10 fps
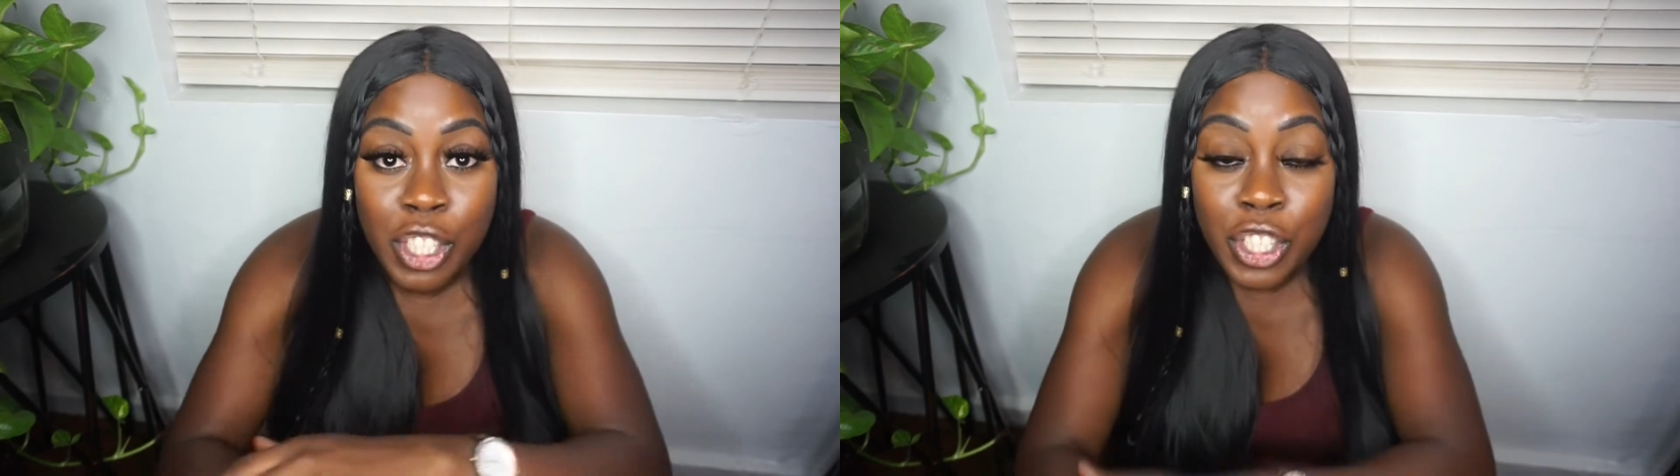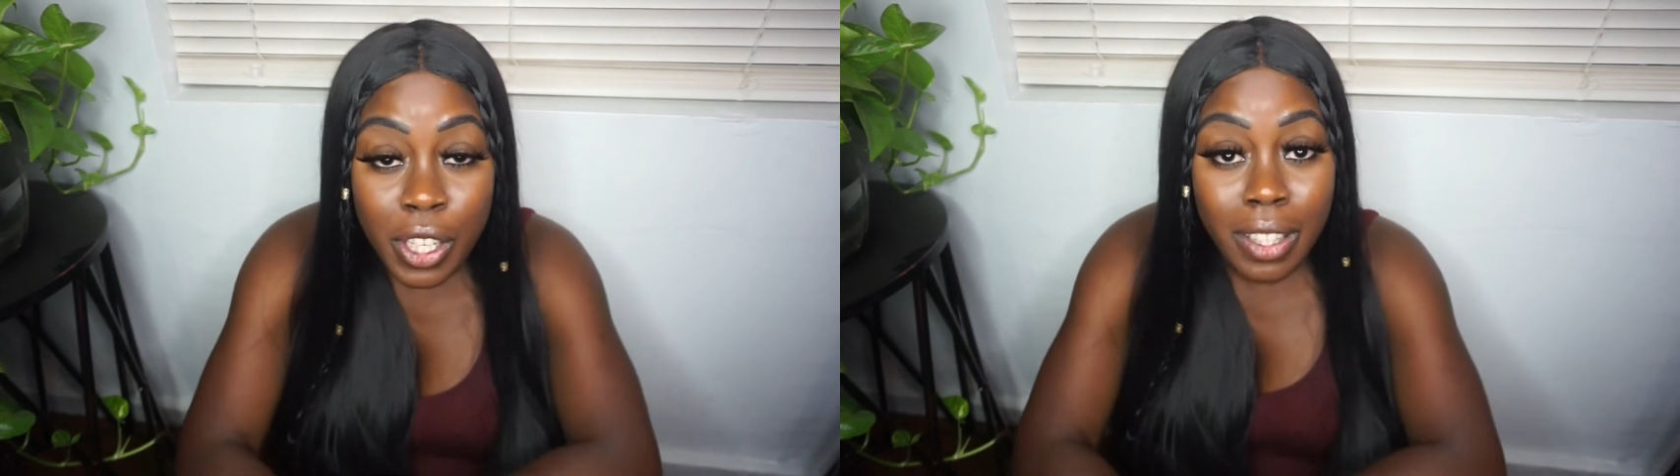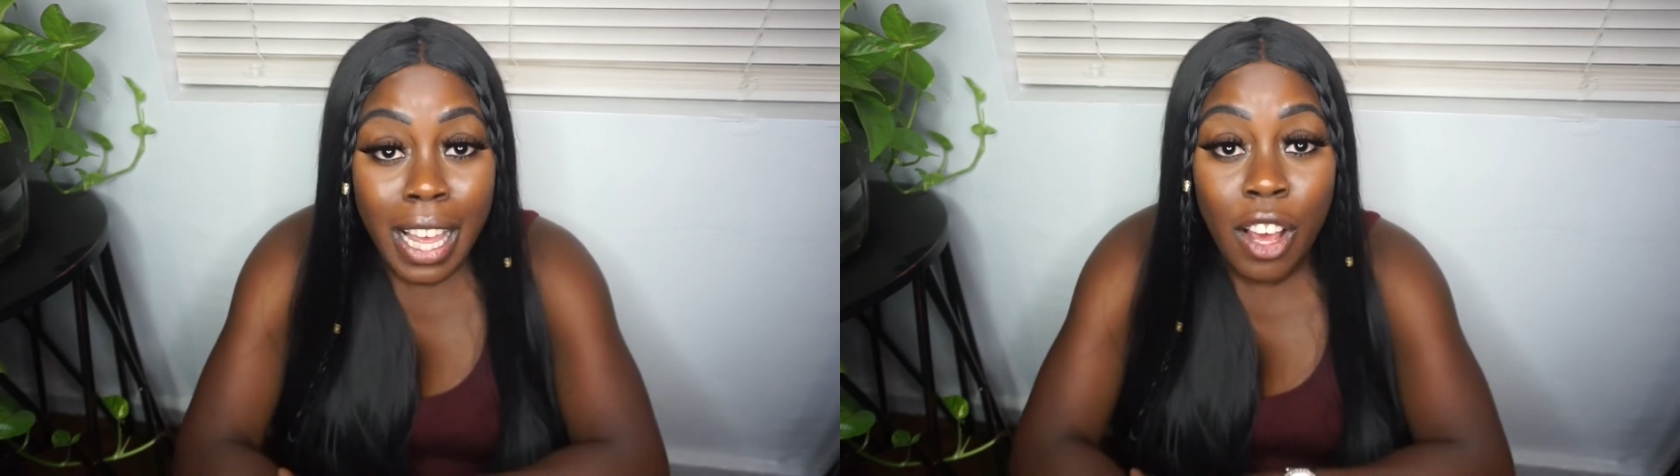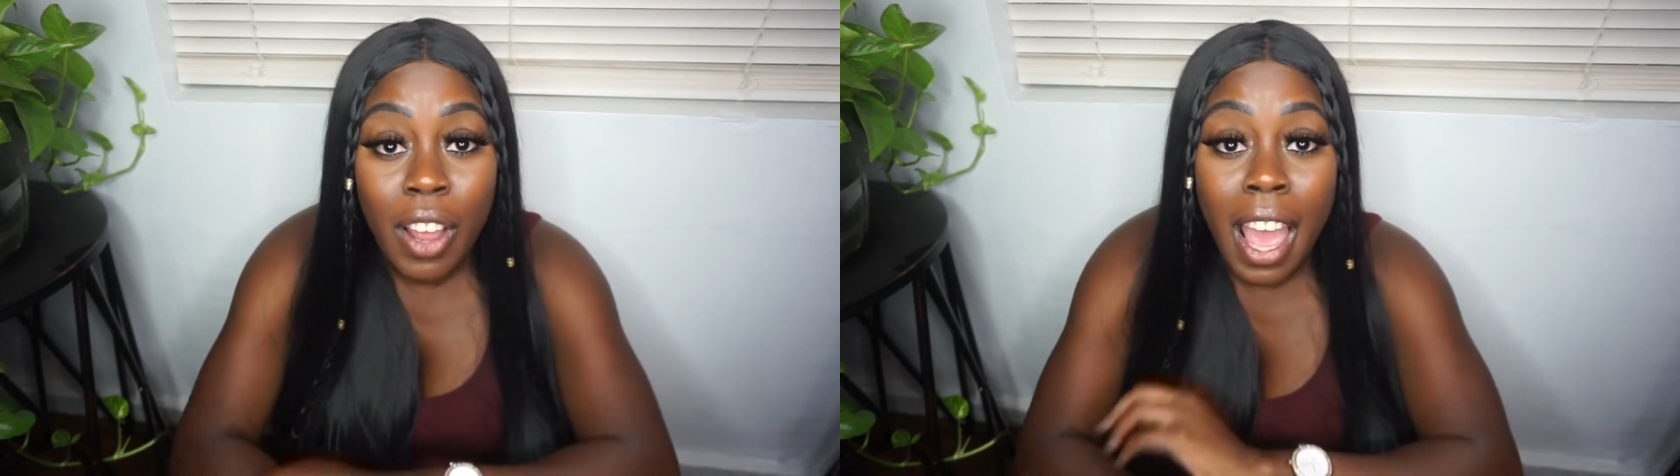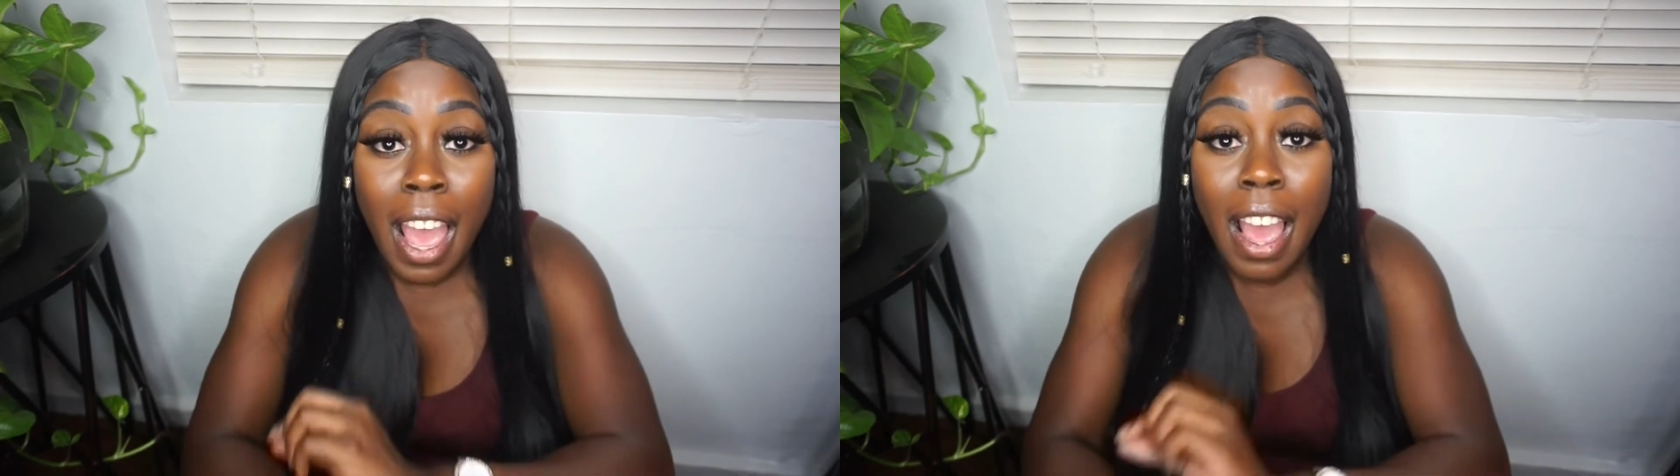chill
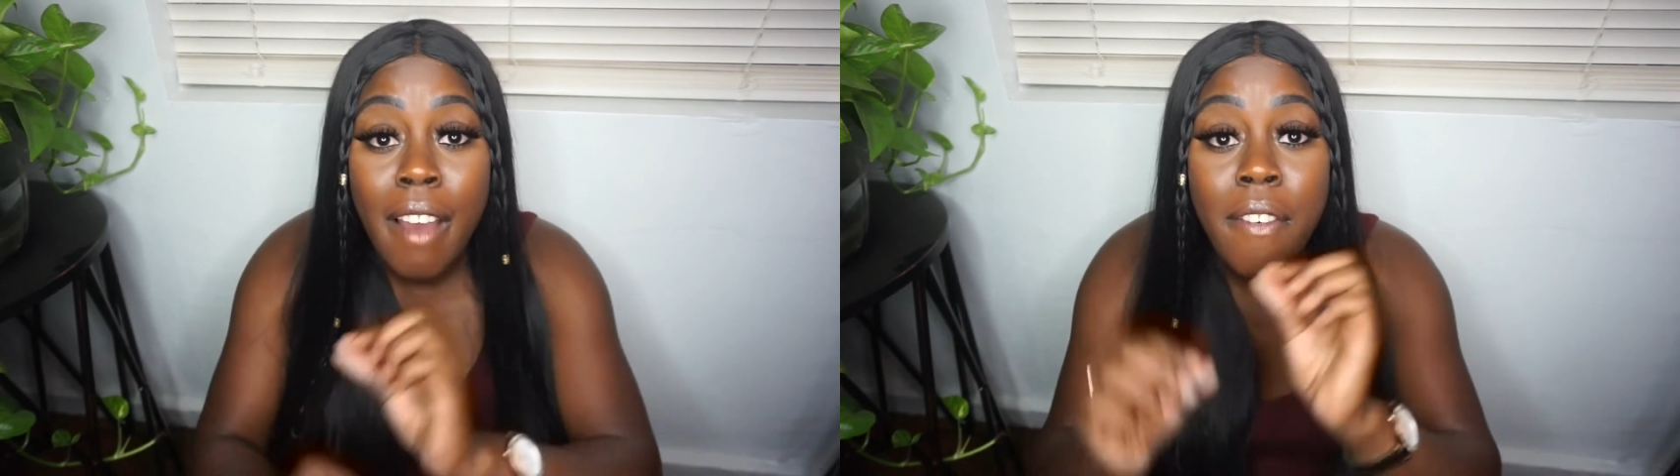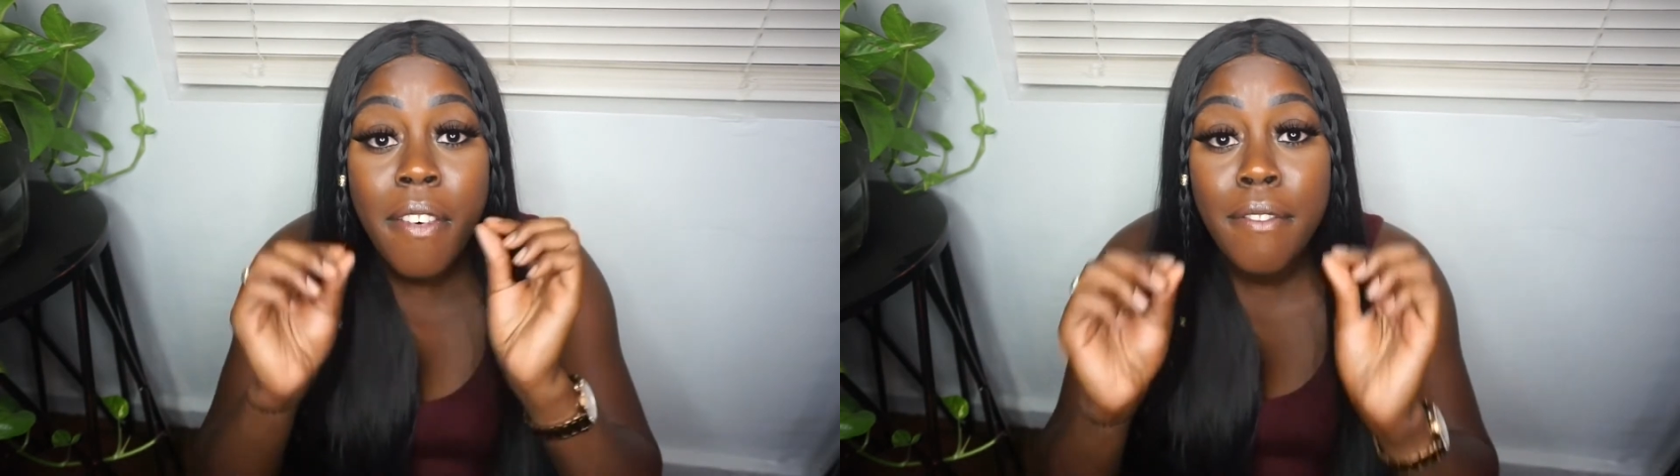out, have